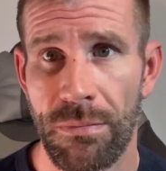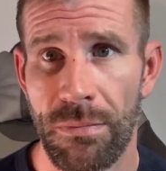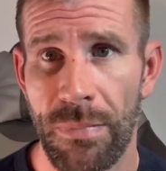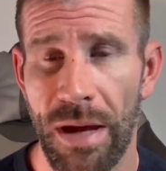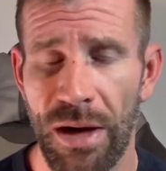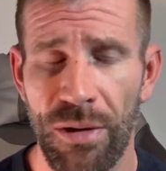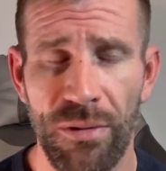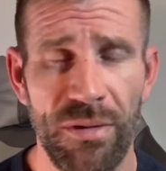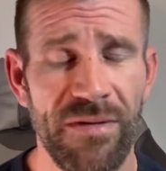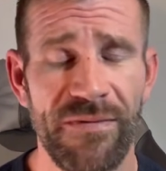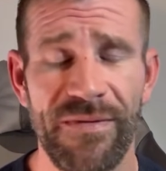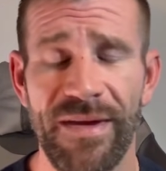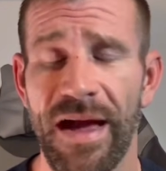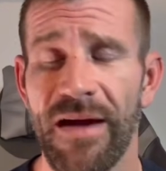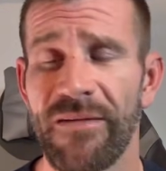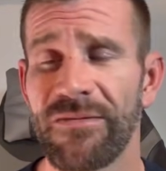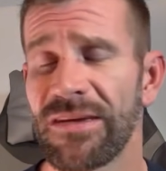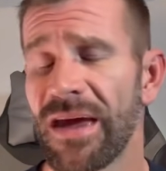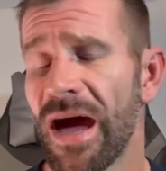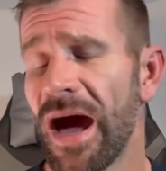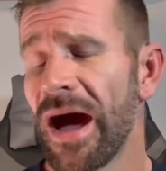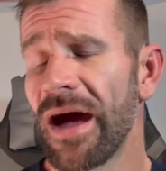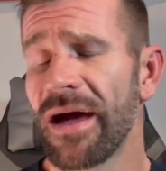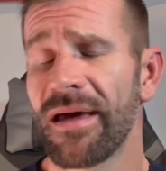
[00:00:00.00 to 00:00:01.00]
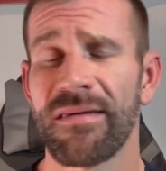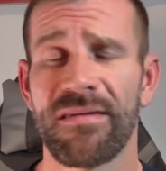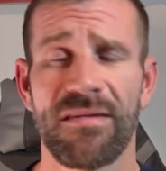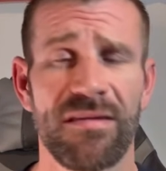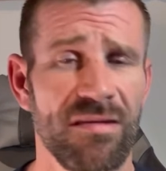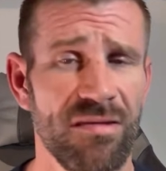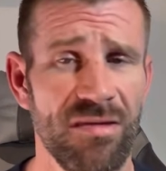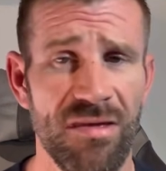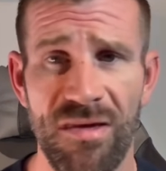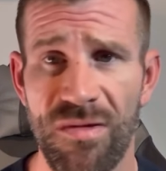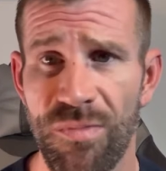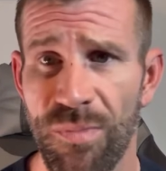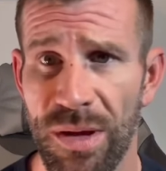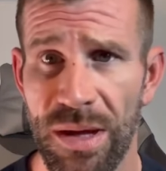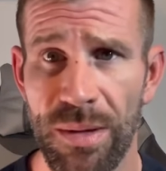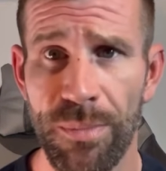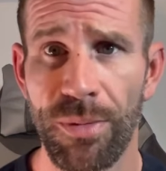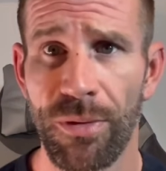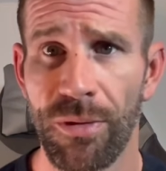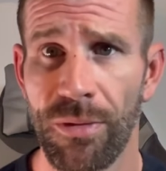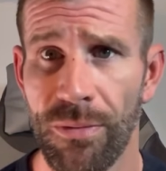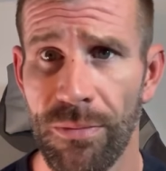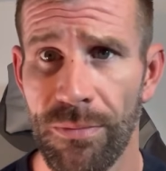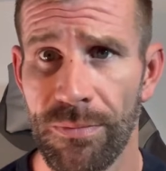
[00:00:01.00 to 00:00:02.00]
I don't even have ties to these
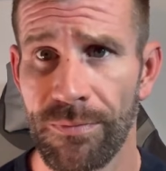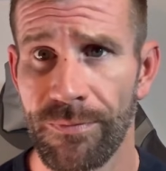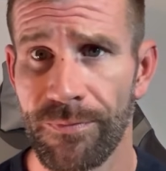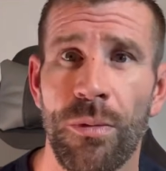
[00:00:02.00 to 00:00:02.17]
people.